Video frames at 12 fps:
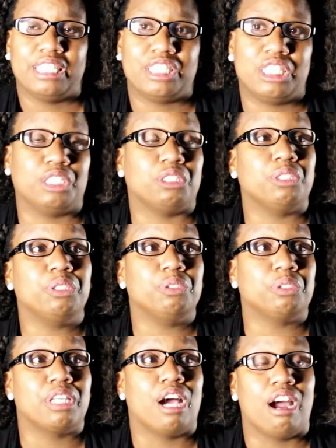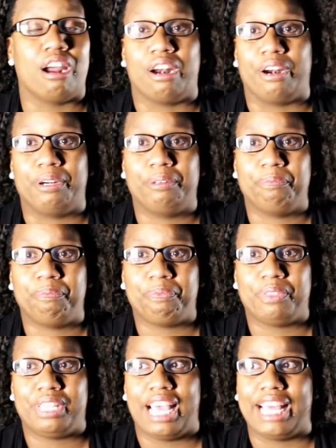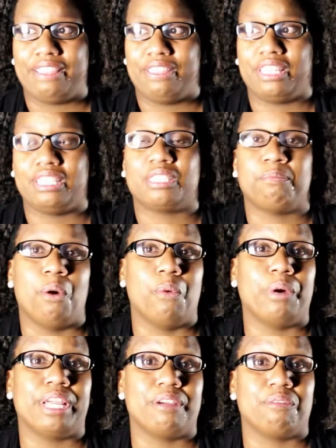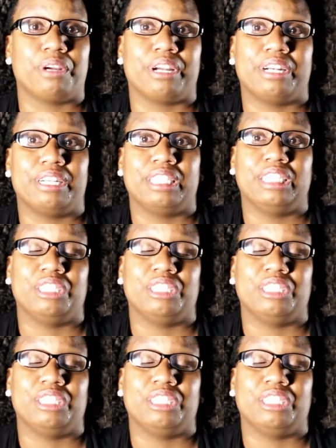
to lose her at this point where,